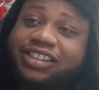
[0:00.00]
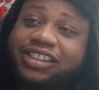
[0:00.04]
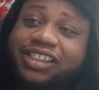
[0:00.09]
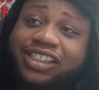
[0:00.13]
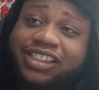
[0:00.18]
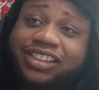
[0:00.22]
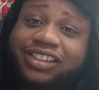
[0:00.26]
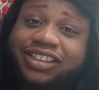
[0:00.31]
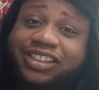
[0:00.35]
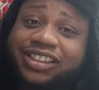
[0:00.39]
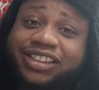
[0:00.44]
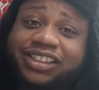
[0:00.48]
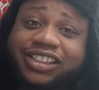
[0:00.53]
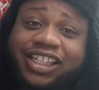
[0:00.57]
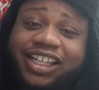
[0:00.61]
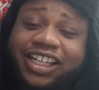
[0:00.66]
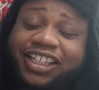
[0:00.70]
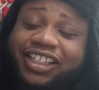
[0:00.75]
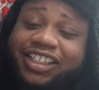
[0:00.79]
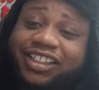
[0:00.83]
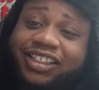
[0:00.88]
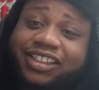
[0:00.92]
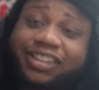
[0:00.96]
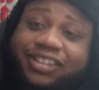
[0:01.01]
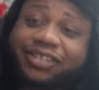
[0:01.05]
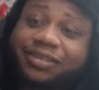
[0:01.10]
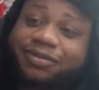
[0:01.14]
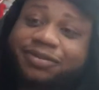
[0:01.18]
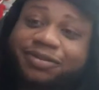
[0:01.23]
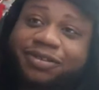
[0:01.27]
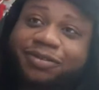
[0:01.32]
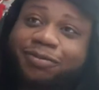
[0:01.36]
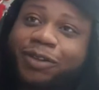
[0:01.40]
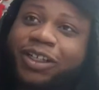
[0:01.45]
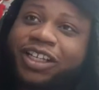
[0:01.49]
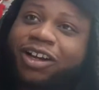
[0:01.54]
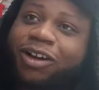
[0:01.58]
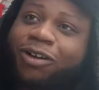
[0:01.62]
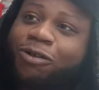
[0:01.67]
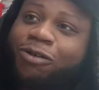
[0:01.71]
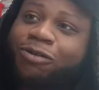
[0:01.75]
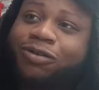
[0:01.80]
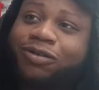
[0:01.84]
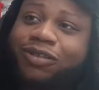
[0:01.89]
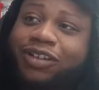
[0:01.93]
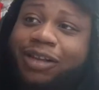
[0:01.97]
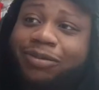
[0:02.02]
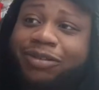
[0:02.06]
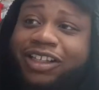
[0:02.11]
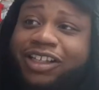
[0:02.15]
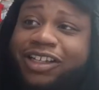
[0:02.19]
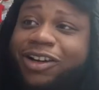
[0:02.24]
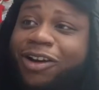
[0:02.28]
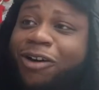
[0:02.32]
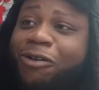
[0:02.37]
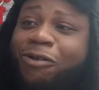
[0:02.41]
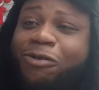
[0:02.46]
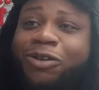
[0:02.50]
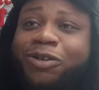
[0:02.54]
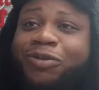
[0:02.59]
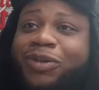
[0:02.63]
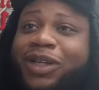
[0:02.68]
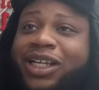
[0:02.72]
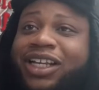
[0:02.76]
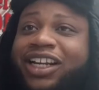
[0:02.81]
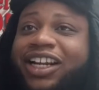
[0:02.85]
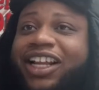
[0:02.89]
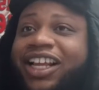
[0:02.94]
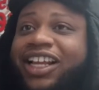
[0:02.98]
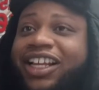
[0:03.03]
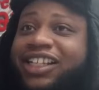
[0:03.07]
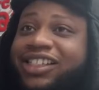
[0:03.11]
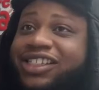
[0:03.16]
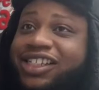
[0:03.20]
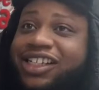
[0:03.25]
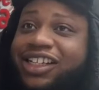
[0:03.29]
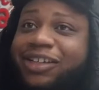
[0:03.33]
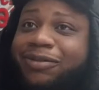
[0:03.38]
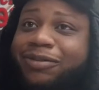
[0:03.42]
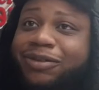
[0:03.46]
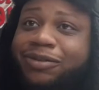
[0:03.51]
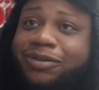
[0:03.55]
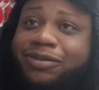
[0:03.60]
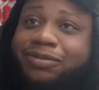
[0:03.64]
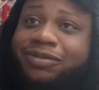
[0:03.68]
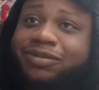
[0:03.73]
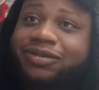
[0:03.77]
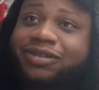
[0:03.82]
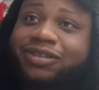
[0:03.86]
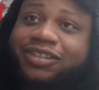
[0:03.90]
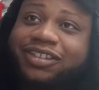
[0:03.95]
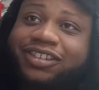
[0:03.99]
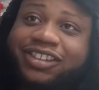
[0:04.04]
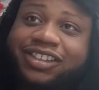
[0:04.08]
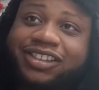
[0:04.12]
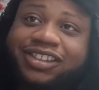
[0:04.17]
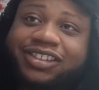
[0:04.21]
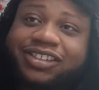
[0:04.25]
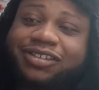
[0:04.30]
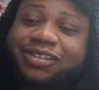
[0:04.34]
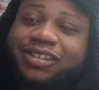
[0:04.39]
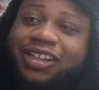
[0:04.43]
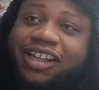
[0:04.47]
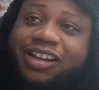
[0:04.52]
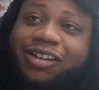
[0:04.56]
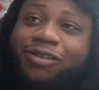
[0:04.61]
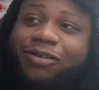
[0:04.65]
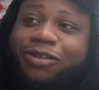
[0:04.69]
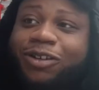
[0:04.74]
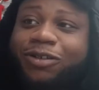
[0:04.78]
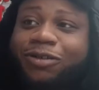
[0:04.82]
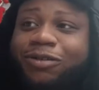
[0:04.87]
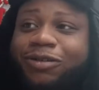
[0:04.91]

It's just like we old. I'm getting older, man. I ain't got time to I don't know.